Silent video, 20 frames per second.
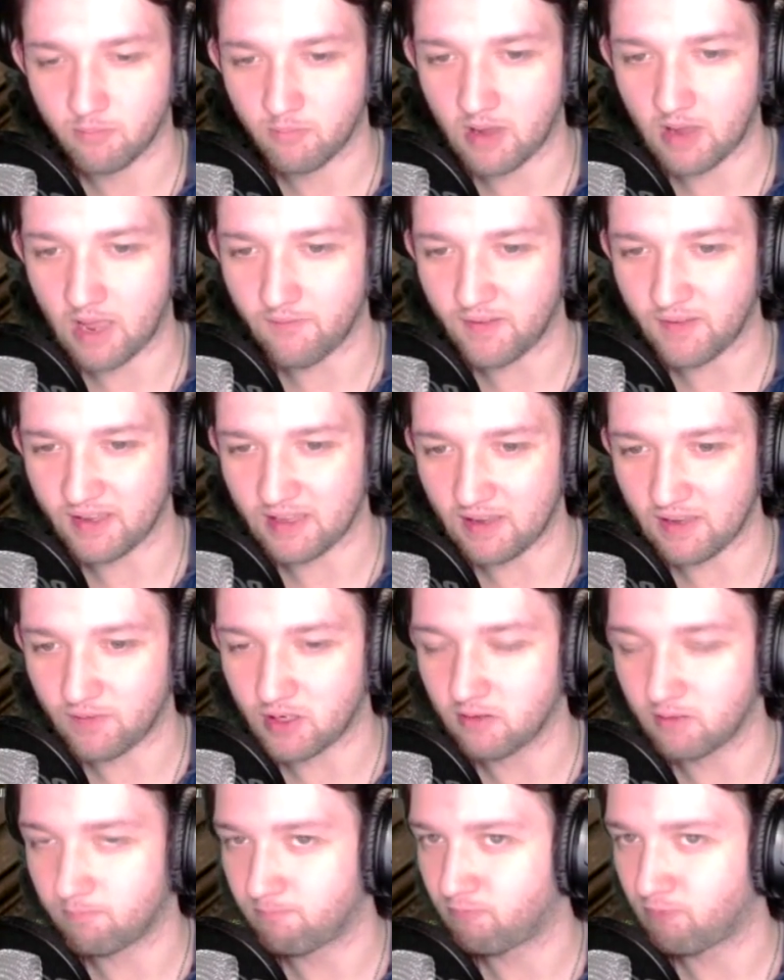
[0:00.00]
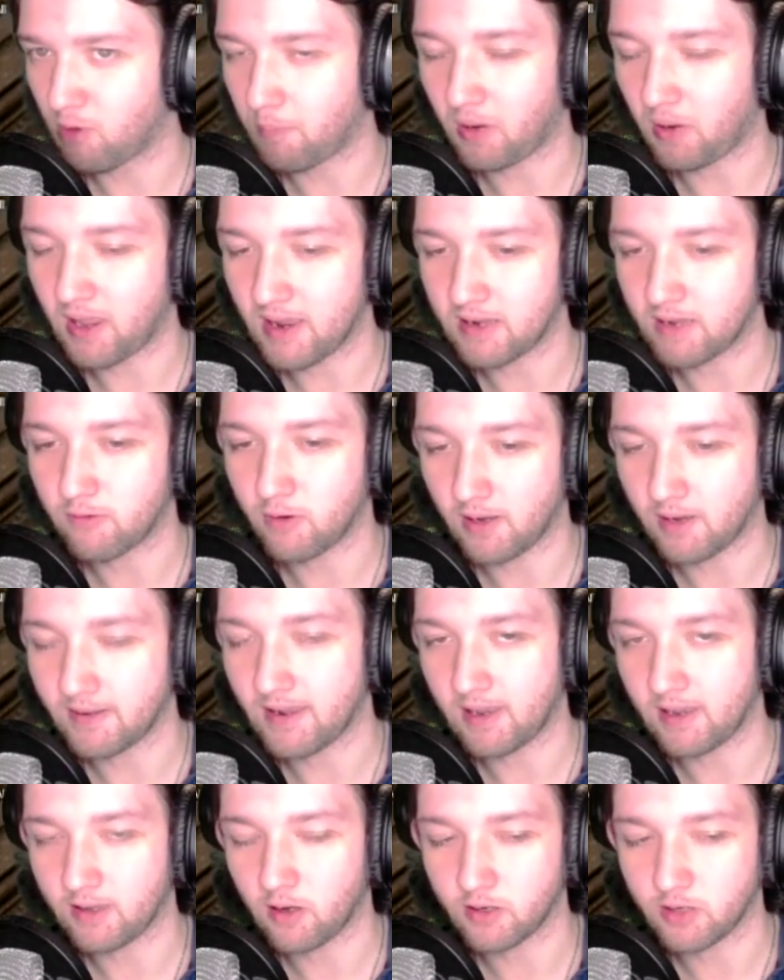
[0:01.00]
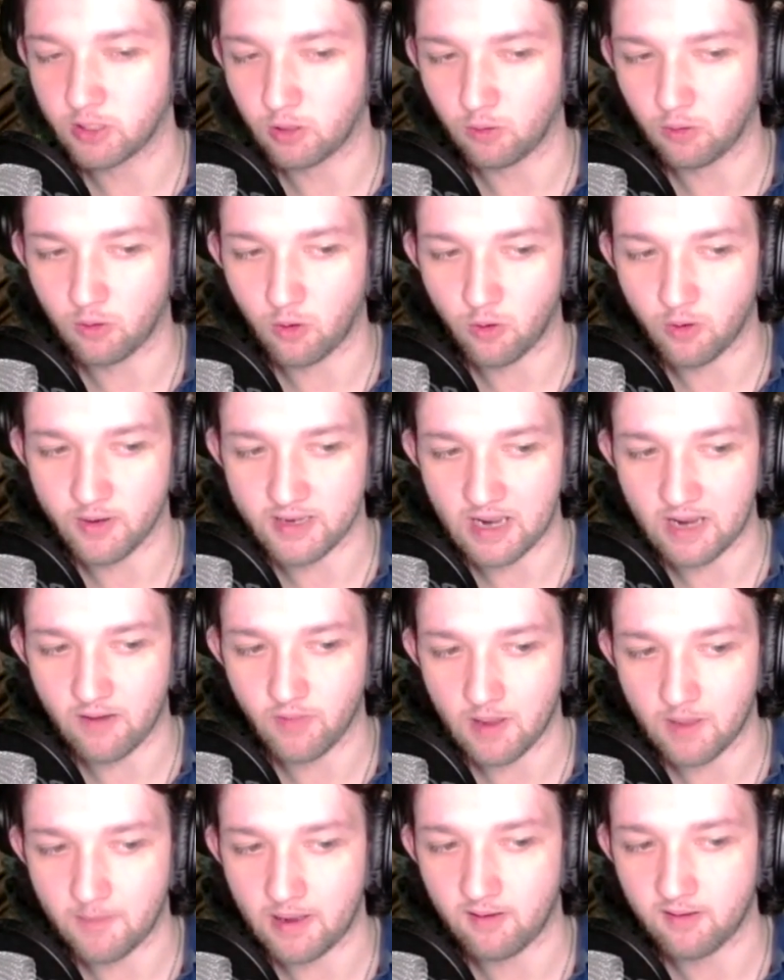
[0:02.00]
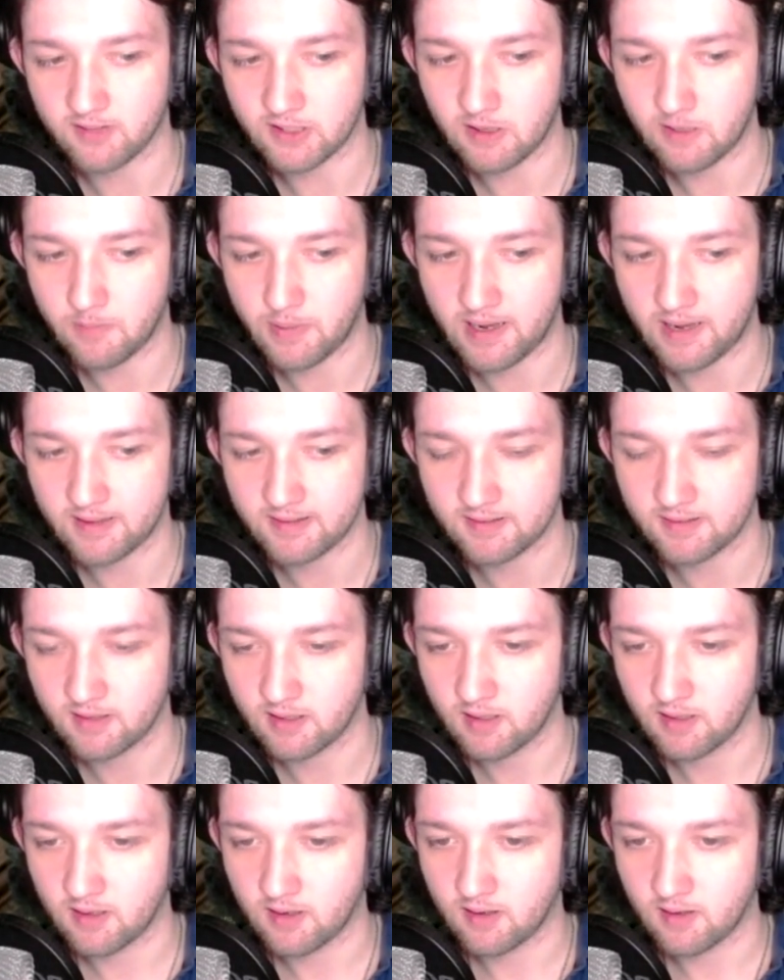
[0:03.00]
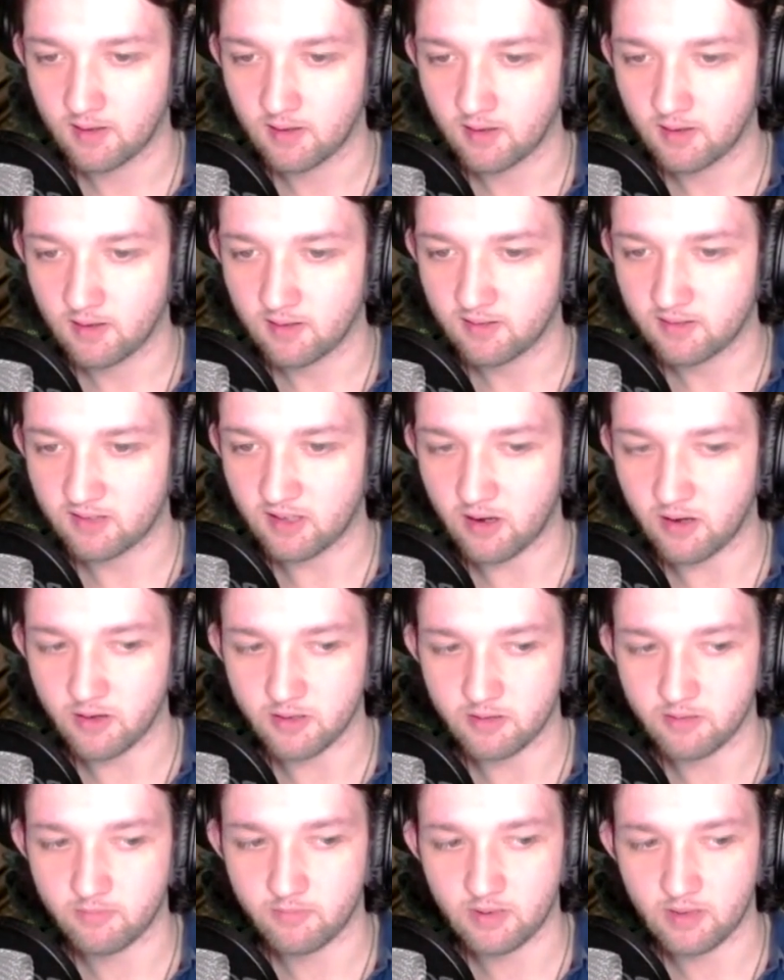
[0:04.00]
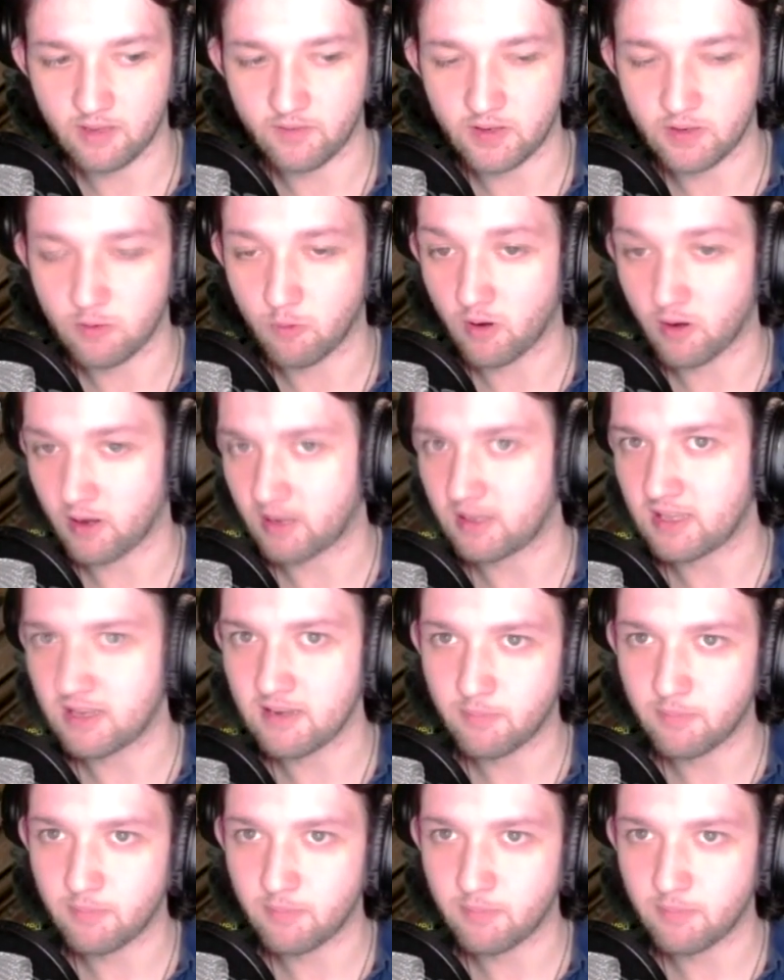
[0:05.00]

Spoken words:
I think if you were playing really early on, you'll already have that power stone pet. So if you want to keep the